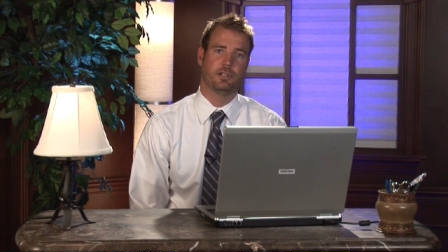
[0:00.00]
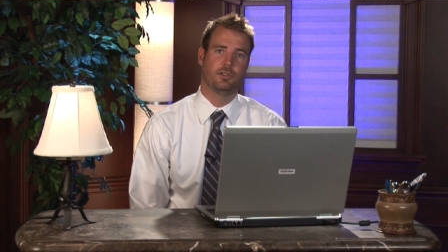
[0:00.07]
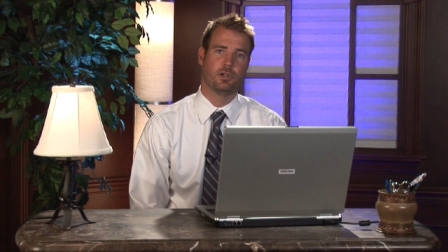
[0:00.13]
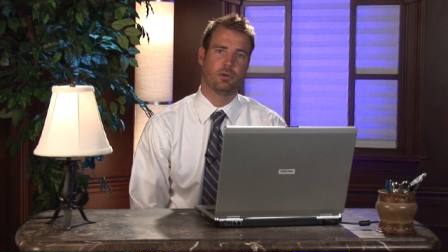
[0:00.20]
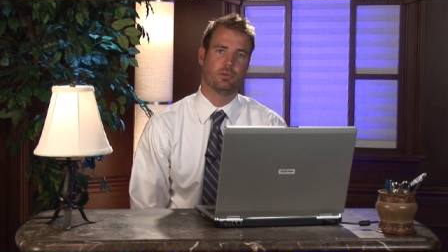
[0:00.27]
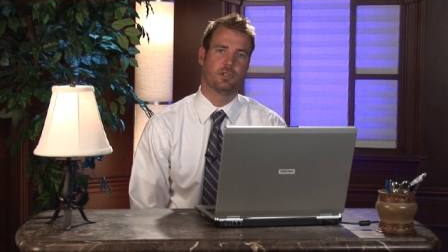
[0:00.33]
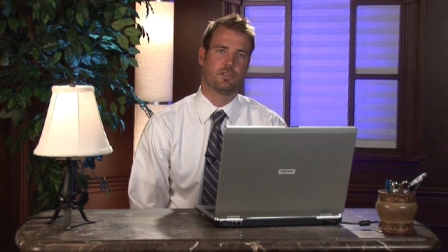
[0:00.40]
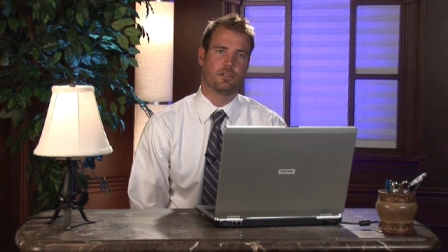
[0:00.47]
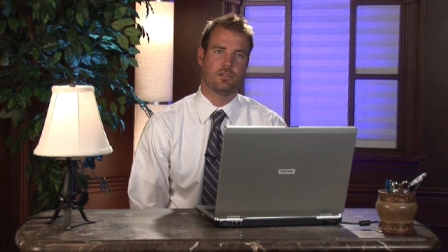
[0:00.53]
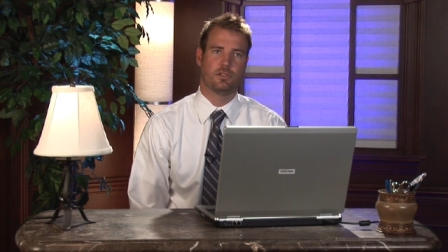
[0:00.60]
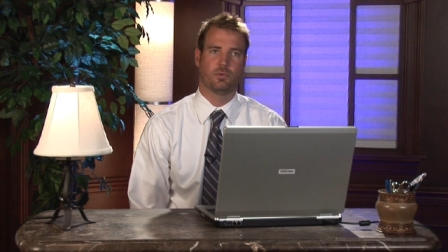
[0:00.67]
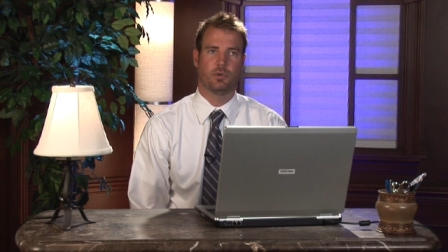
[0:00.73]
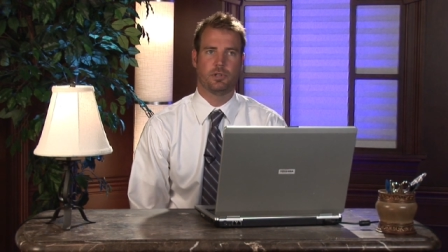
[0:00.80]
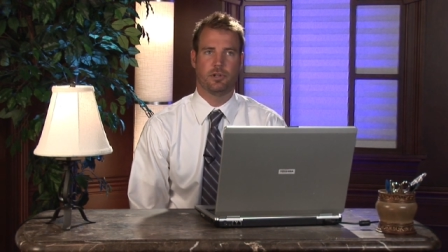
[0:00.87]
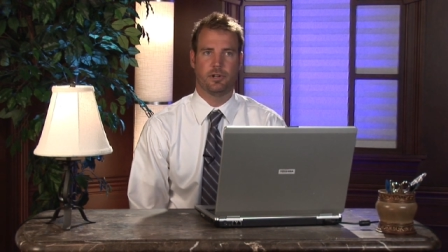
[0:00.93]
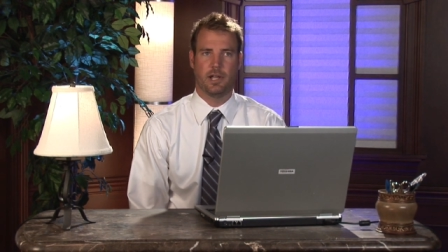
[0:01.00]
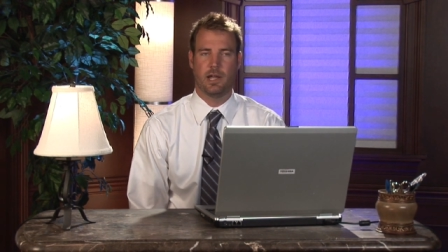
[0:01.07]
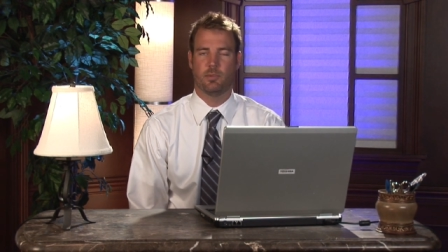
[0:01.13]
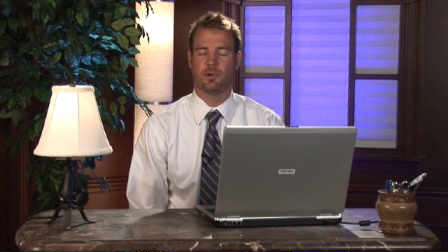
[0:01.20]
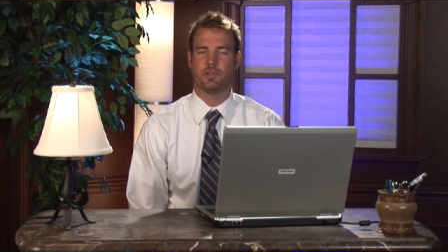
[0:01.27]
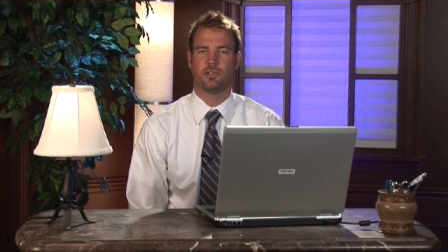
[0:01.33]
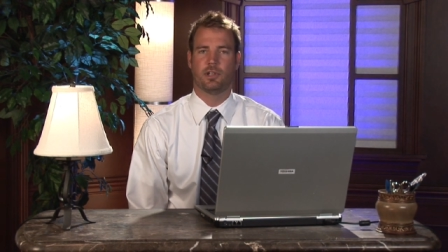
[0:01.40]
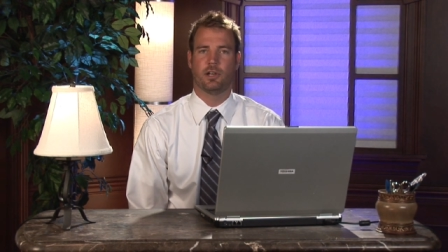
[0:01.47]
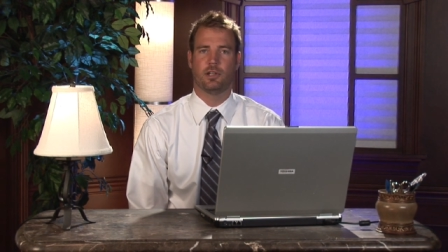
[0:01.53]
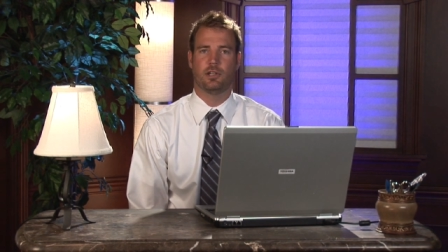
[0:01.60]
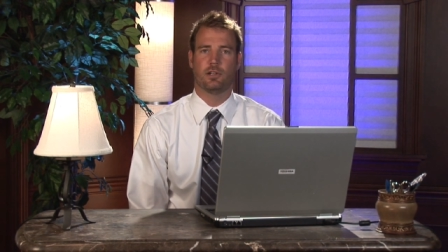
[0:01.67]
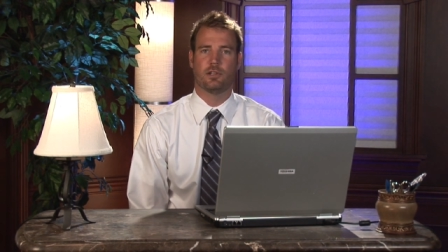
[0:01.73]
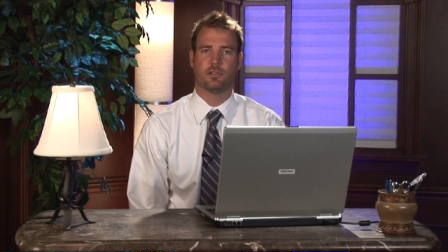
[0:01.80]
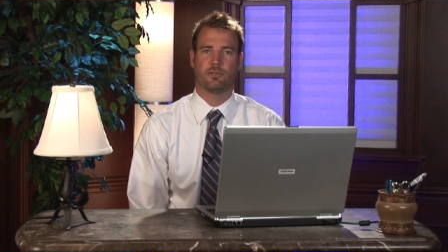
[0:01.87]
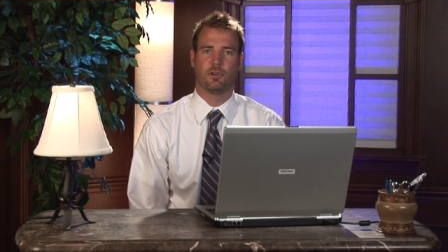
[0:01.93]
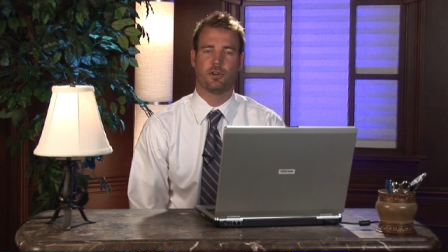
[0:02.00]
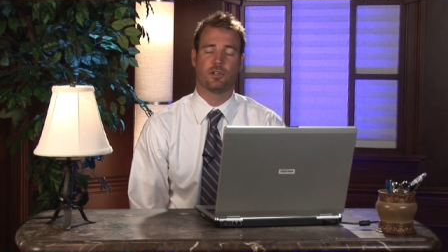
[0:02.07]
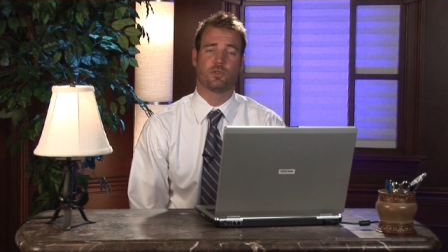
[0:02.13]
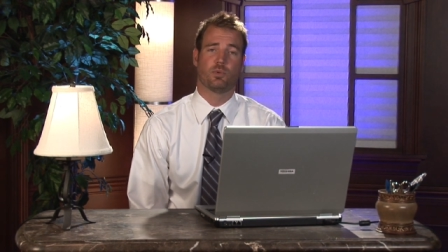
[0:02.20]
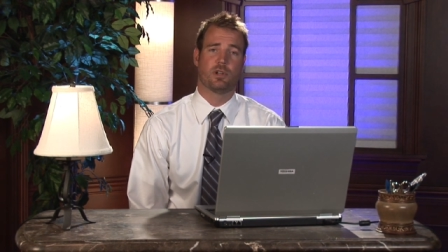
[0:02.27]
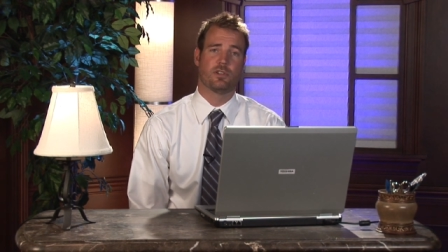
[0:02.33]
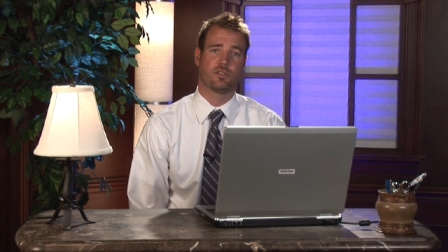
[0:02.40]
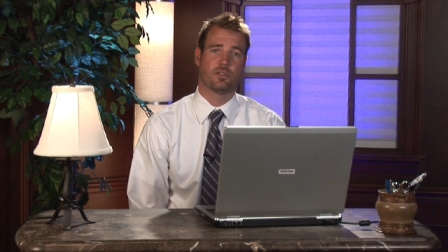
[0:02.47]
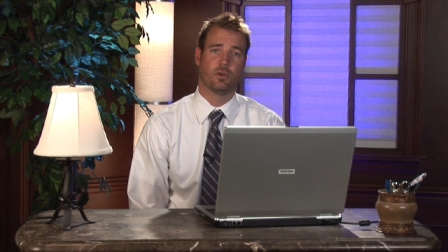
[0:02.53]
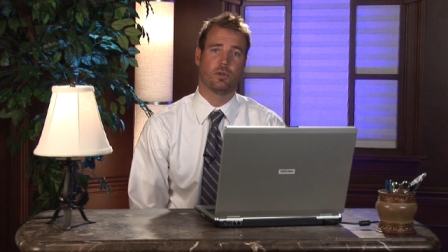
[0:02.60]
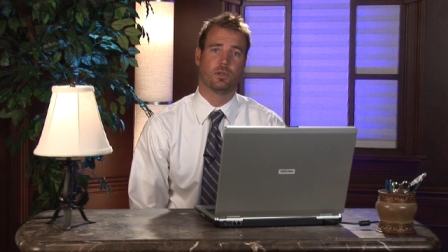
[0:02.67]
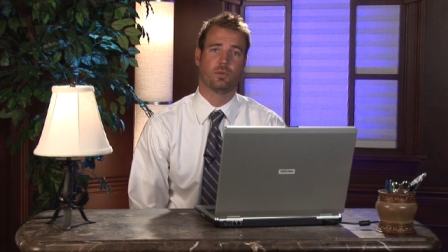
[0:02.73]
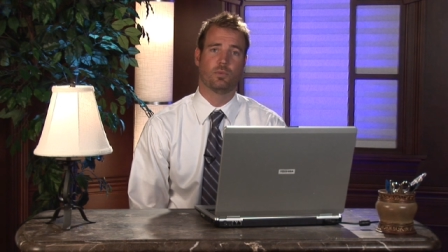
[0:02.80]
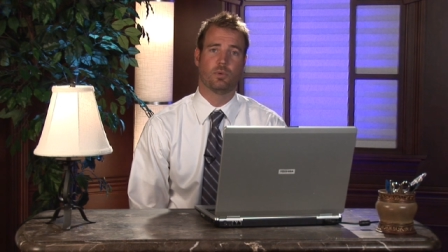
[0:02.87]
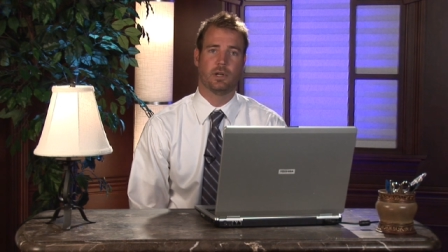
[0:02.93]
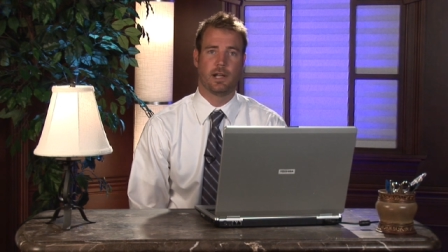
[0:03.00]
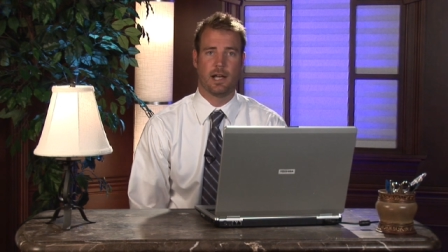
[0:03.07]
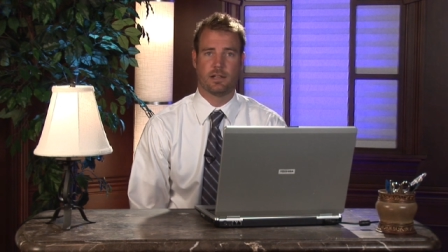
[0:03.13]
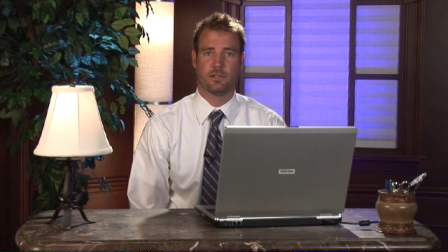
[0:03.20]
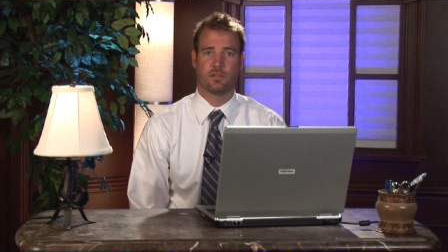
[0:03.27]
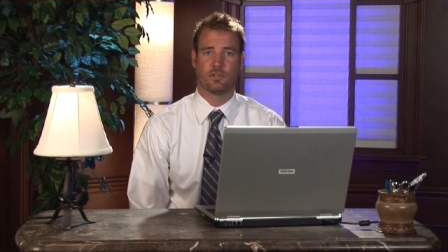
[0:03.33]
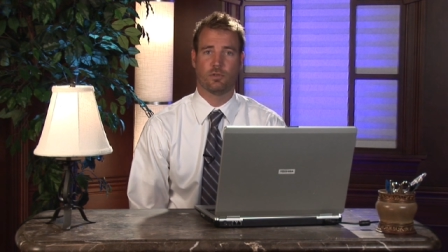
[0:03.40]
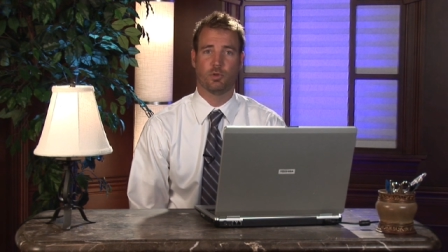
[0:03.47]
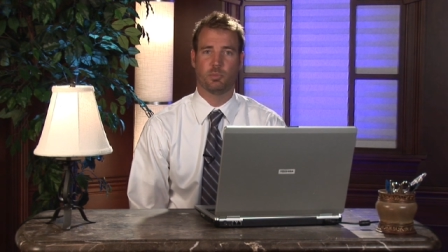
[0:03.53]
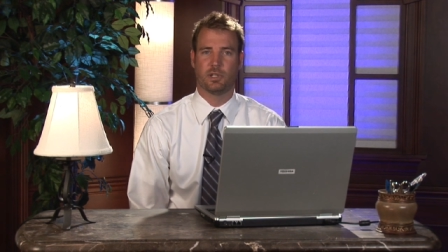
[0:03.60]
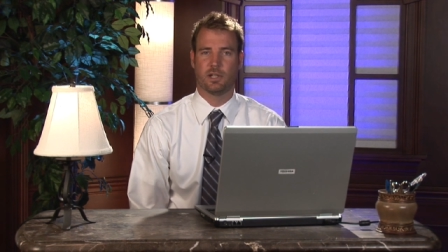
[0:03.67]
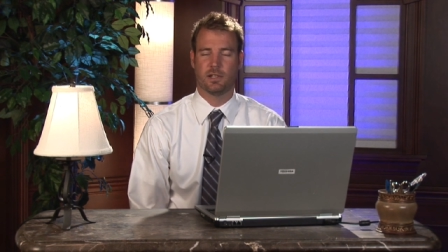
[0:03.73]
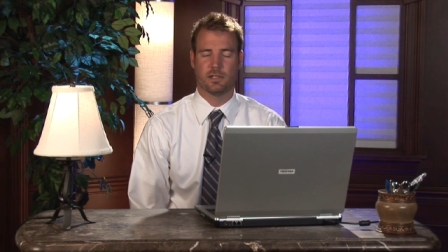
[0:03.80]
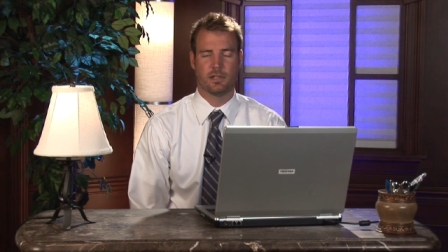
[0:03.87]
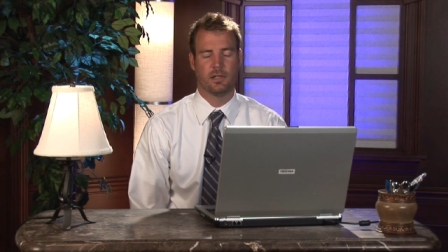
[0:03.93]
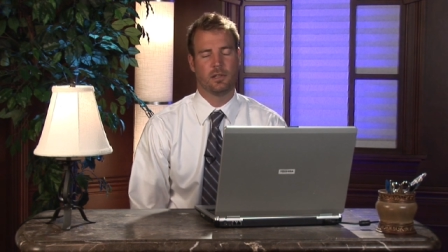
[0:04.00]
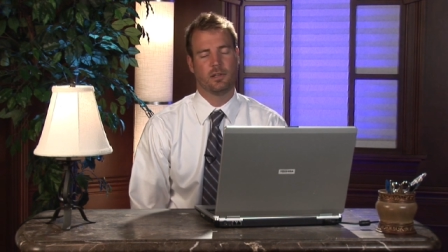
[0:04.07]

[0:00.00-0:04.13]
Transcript: and don't listen to what your neighbors tell you as far as what is sold and what hasn't sold, because